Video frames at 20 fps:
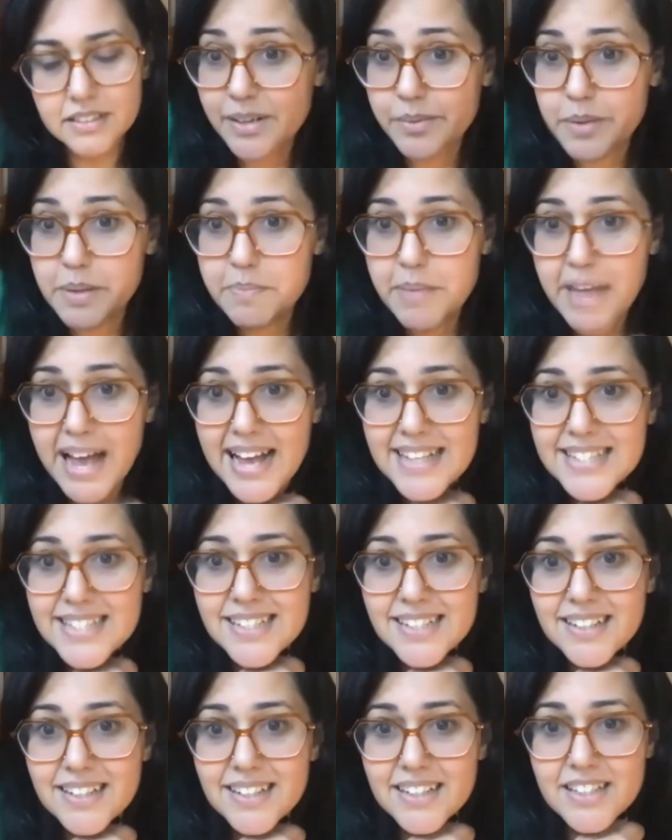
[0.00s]
We passed
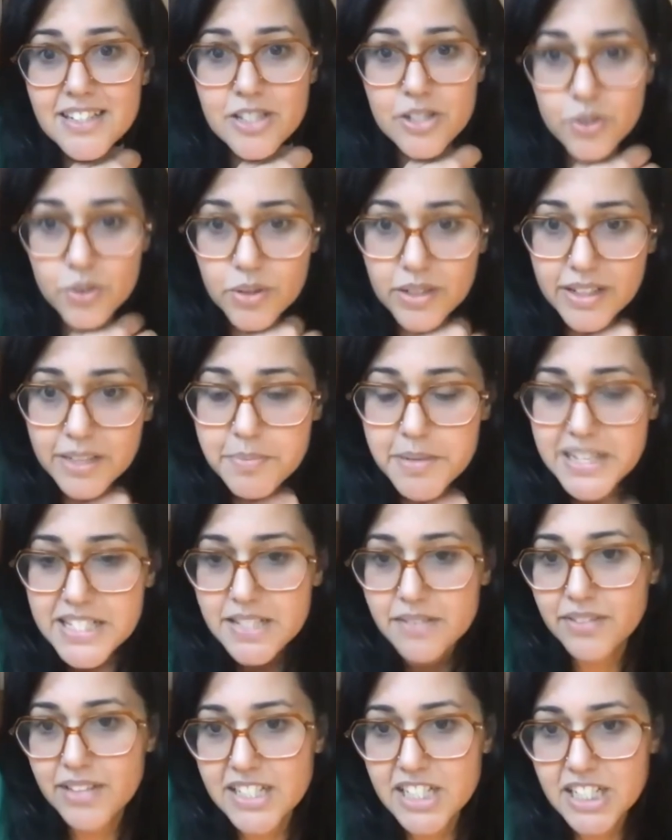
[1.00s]
a historic piece
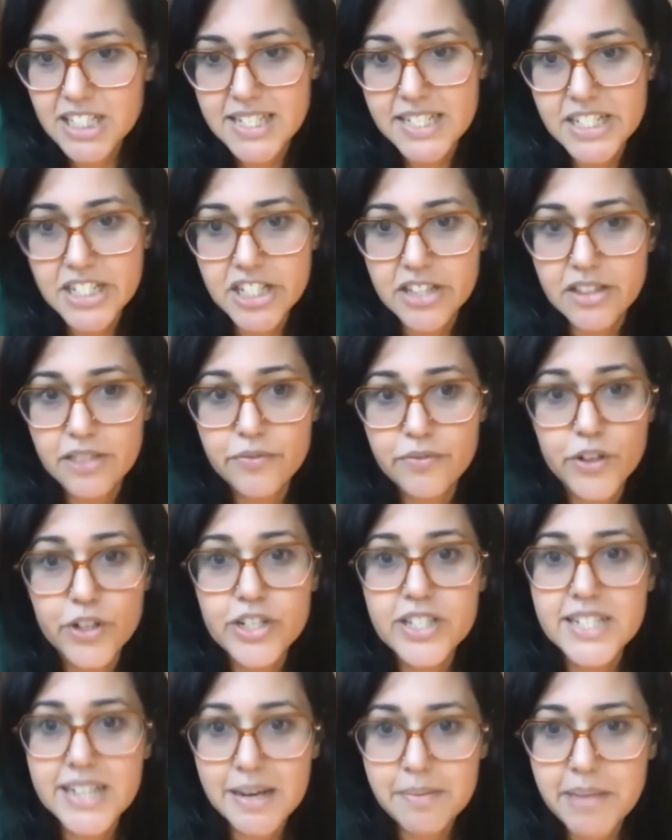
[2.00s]
of legislation, the First
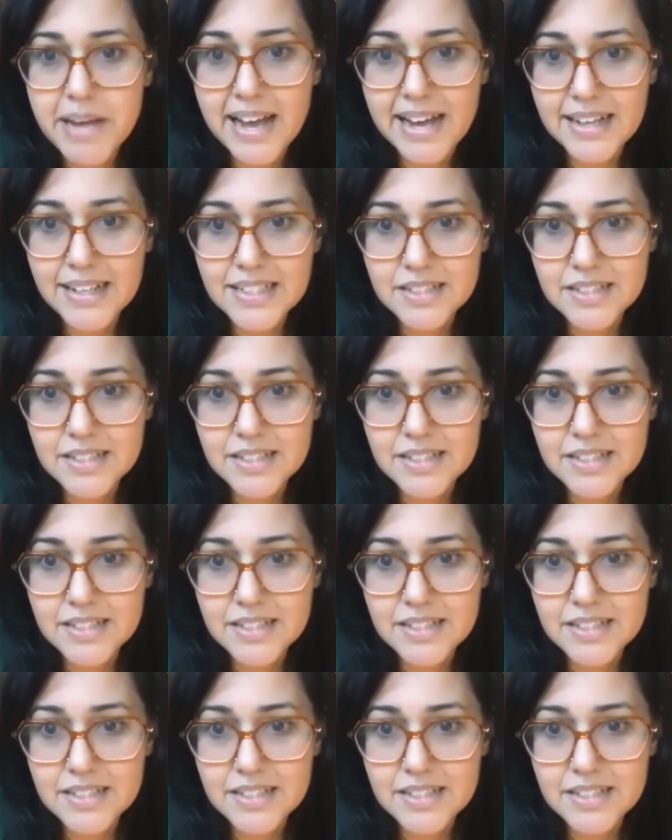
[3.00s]
Step Act.